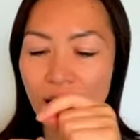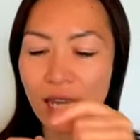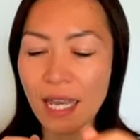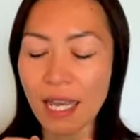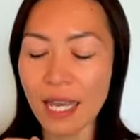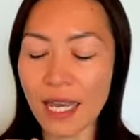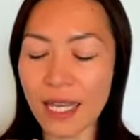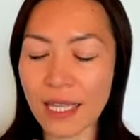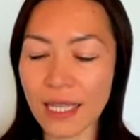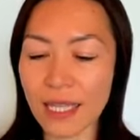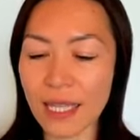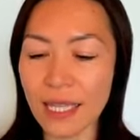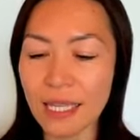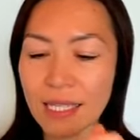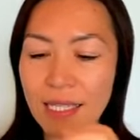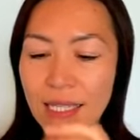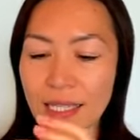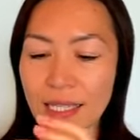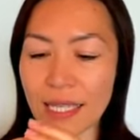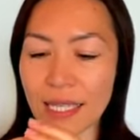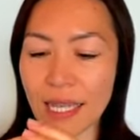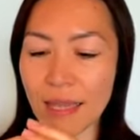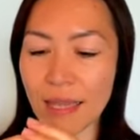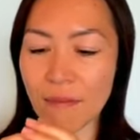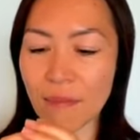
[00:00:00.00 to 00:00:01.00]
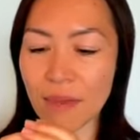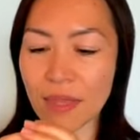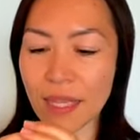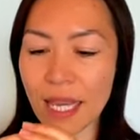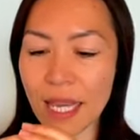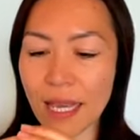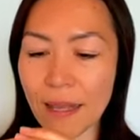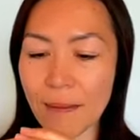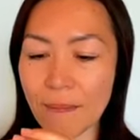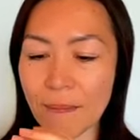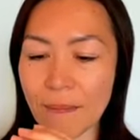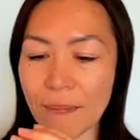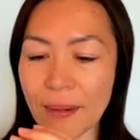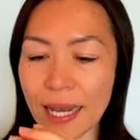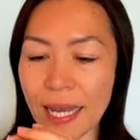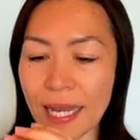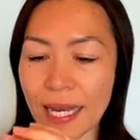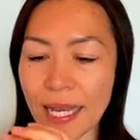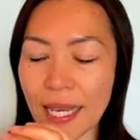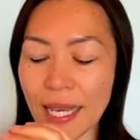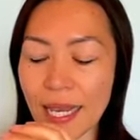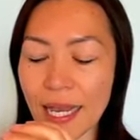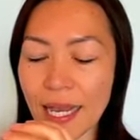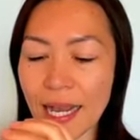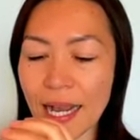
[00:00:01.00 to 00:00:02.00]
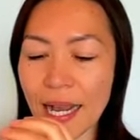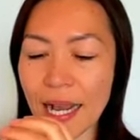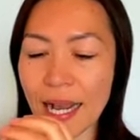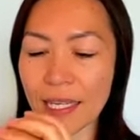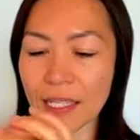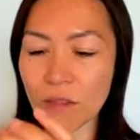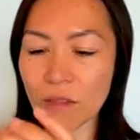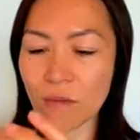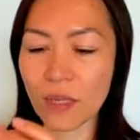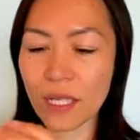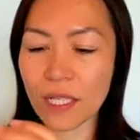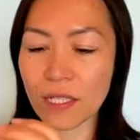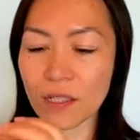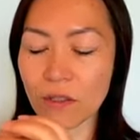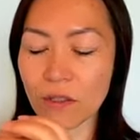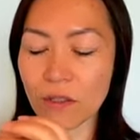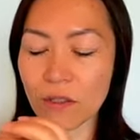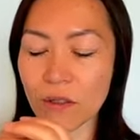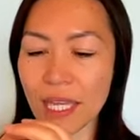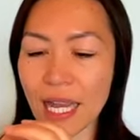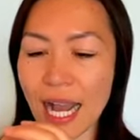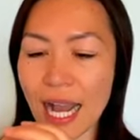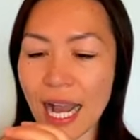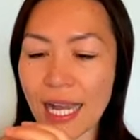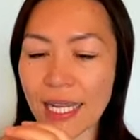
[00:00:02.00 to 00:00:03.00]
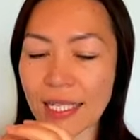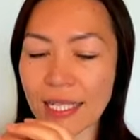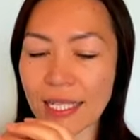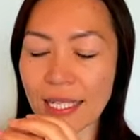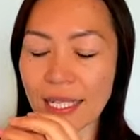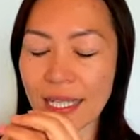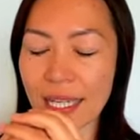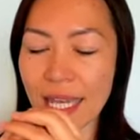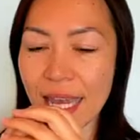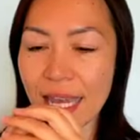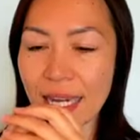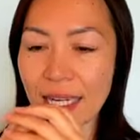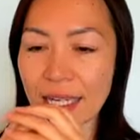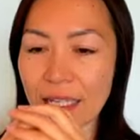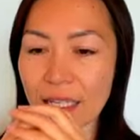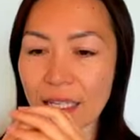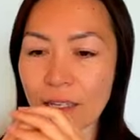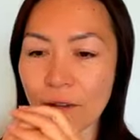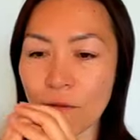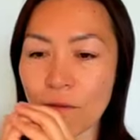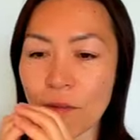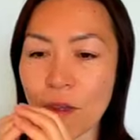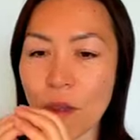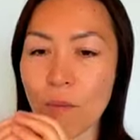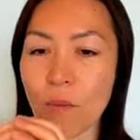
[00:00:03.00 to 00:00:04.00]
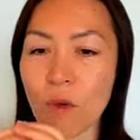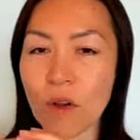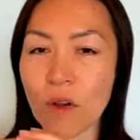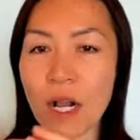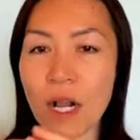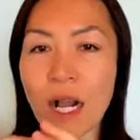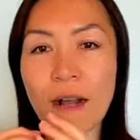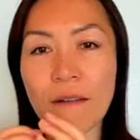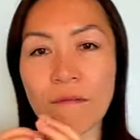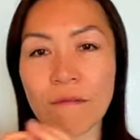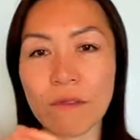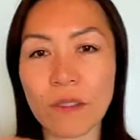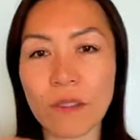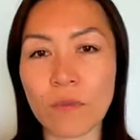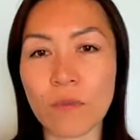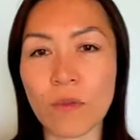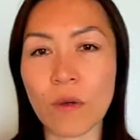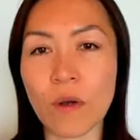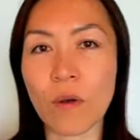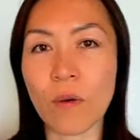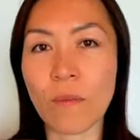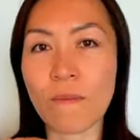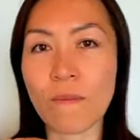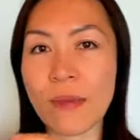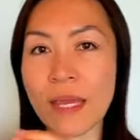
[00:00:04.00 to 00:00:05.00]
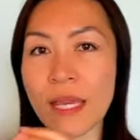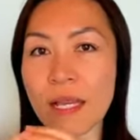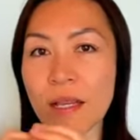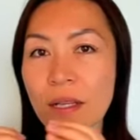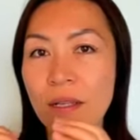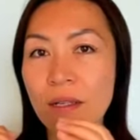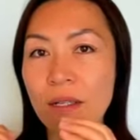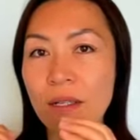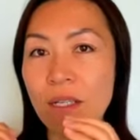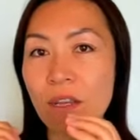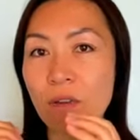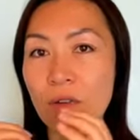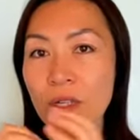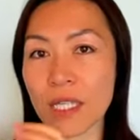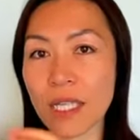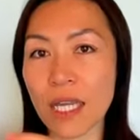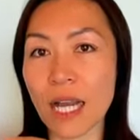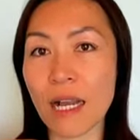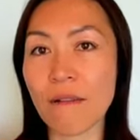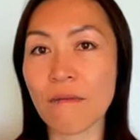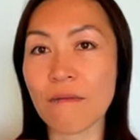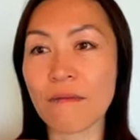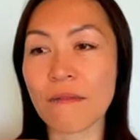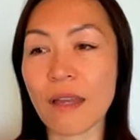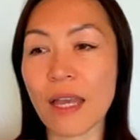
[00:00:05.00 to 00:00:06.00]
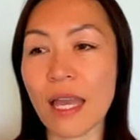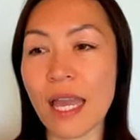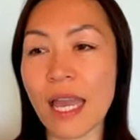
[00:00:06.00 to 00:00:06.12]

And it's the same thing, but as we do that, then you feel more comfortable being yourself,